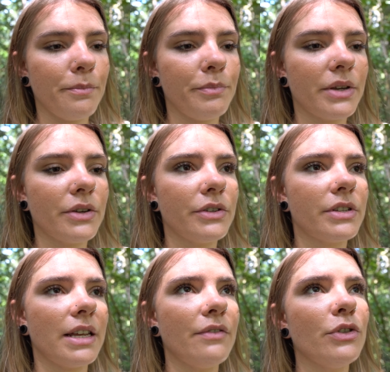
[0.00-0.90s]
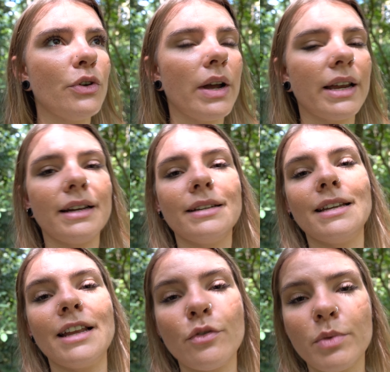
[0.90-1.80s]
Because even though I can
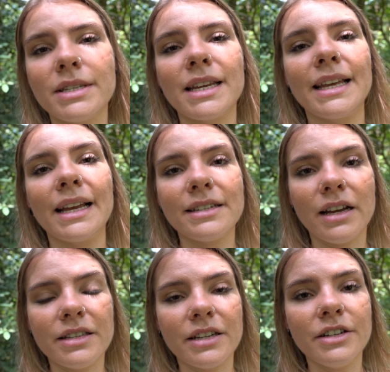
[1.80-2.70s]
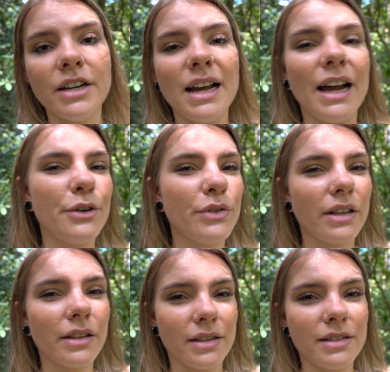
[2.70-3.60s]
understand everybody's getting excited, I do think
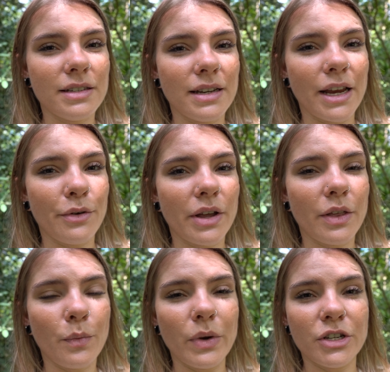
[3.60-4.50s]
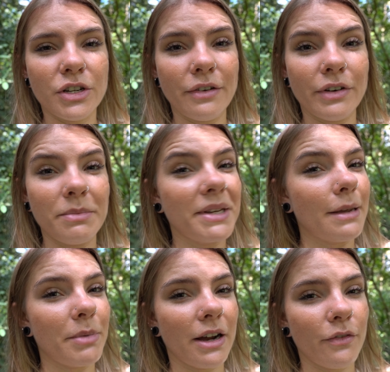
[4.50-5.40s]
that this is an area that we should definitely be
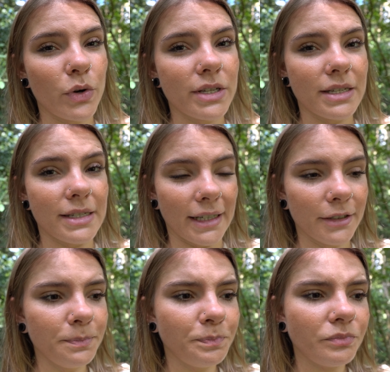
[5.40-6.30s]
keeping our voices down.